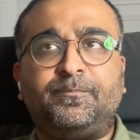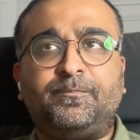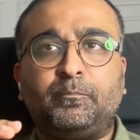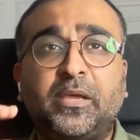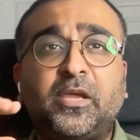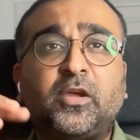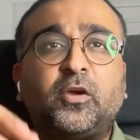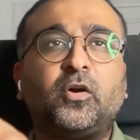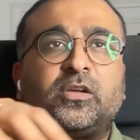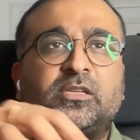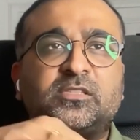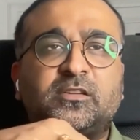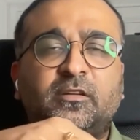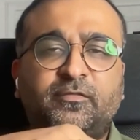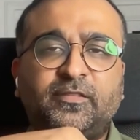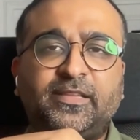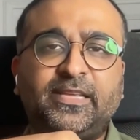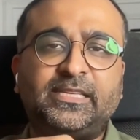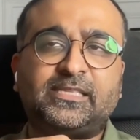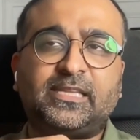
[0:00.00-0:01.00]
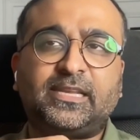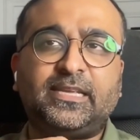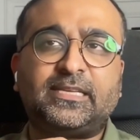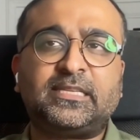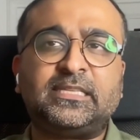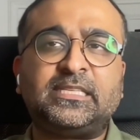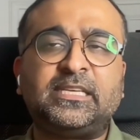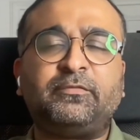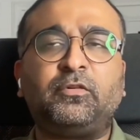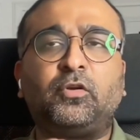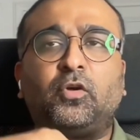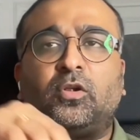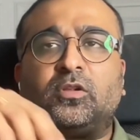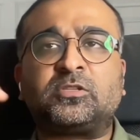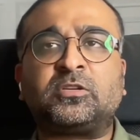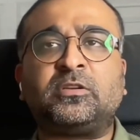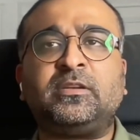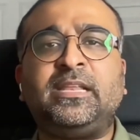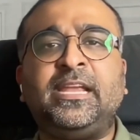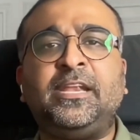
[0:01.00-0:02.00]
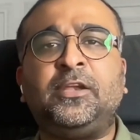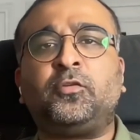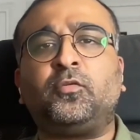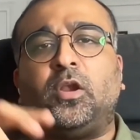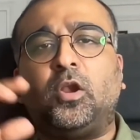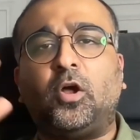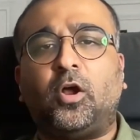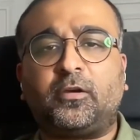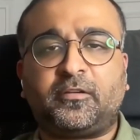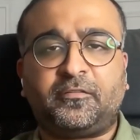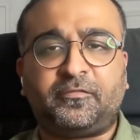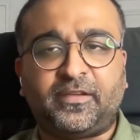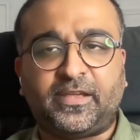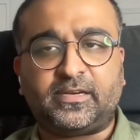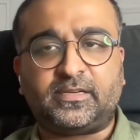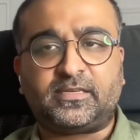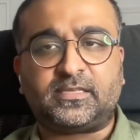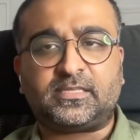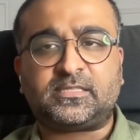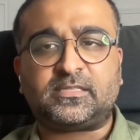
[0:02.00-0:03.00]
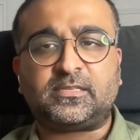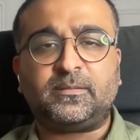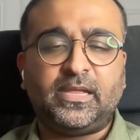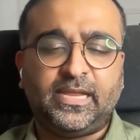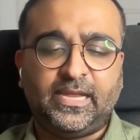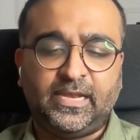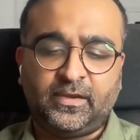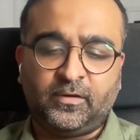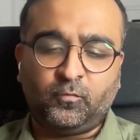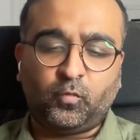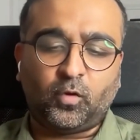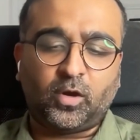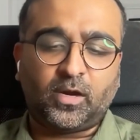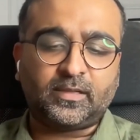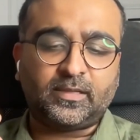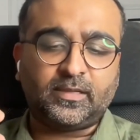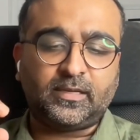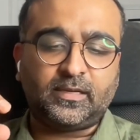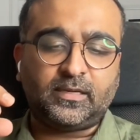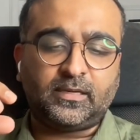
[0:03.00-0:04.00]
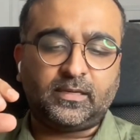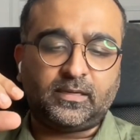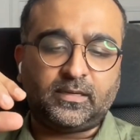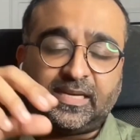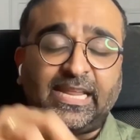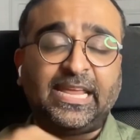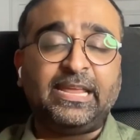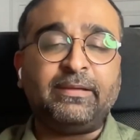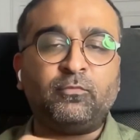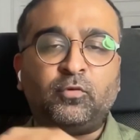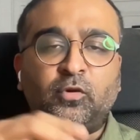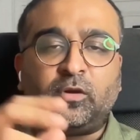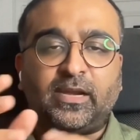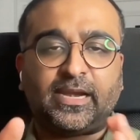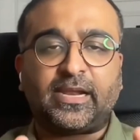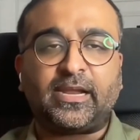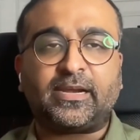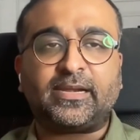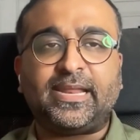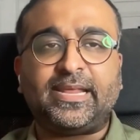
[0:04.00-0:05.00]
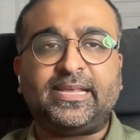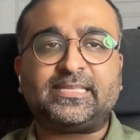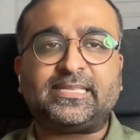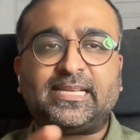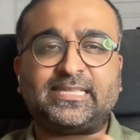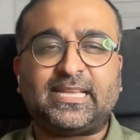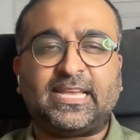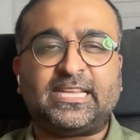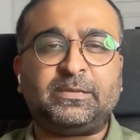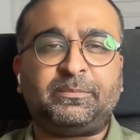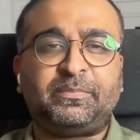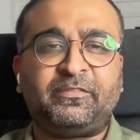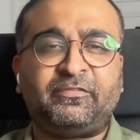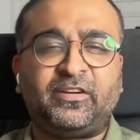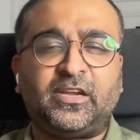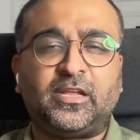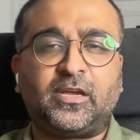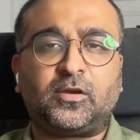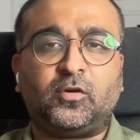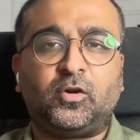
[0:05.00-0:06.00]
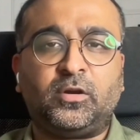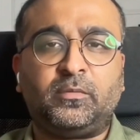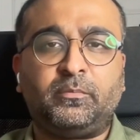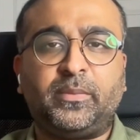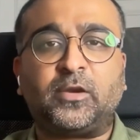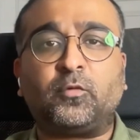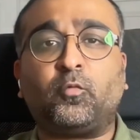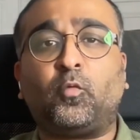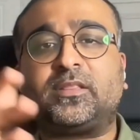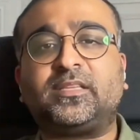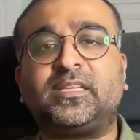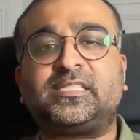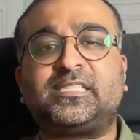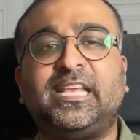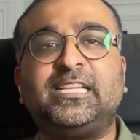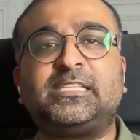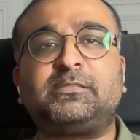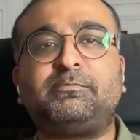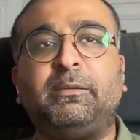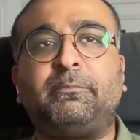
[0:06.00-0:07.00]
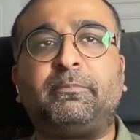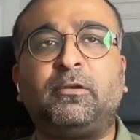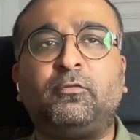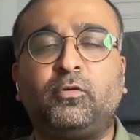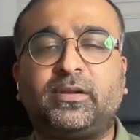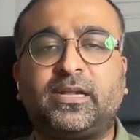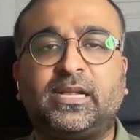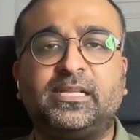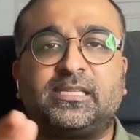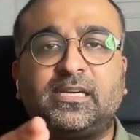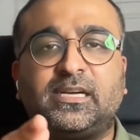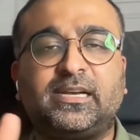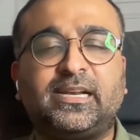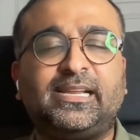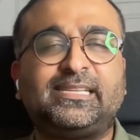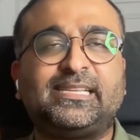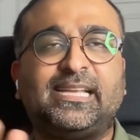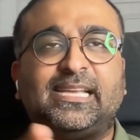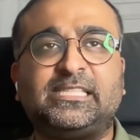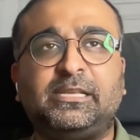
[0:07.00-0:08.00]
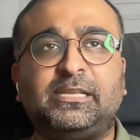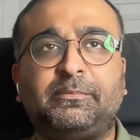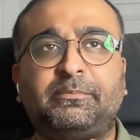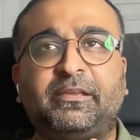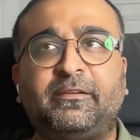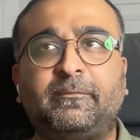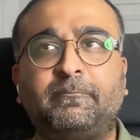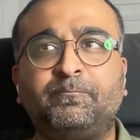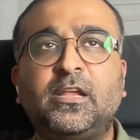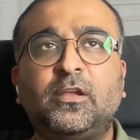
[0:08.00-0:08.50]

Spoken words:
because of these reasons, it would also lead to a lot of errors in what the team would recognize as ICP fit account, but what the salespeople would consider as ICP.